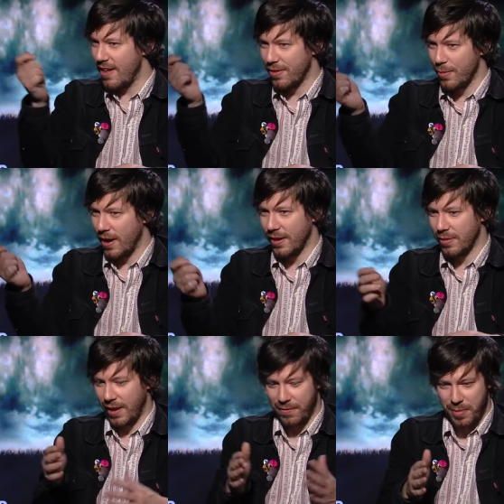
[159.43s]
eh,
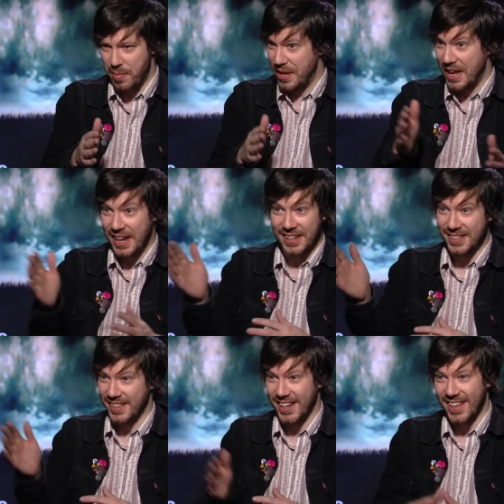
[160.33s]
throughout, like from the beginning
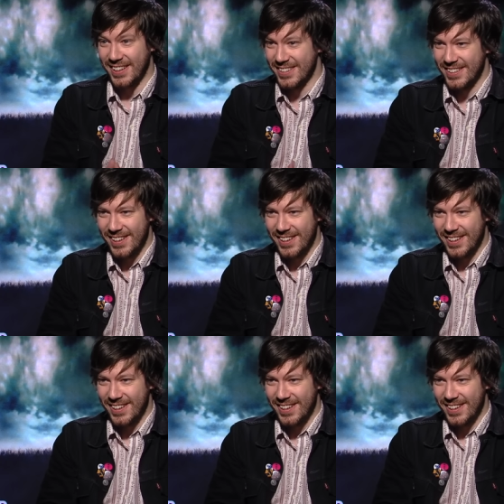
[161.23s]
until the end.